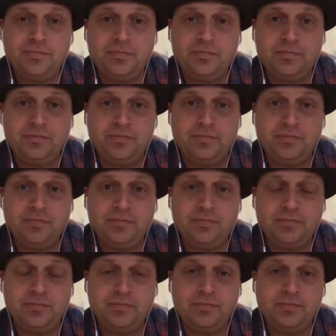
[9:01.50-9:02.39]

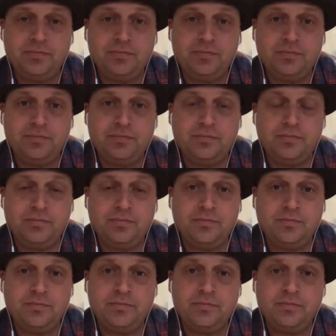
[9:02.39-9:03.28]

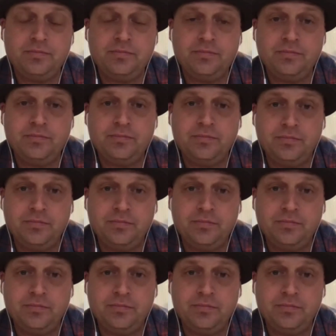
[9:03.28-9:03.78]
No words are spoken by the person on screen.